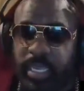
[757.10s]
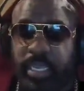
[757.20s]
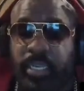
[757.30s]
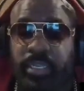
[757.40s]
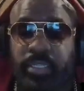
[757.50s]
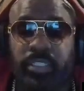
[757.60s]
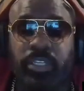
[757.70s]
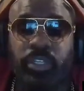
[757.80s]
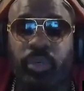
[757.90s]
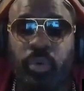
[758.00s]
is the
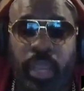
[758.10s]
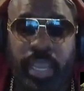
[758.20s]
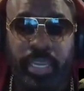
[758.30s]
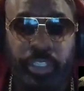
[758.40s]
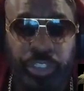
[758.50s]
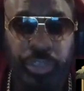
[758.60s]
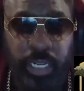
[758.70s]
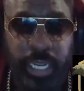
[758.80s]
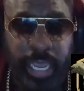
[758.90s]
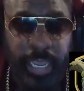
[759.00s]
new age
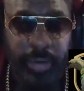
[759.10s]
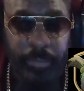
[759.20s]
Trinidad.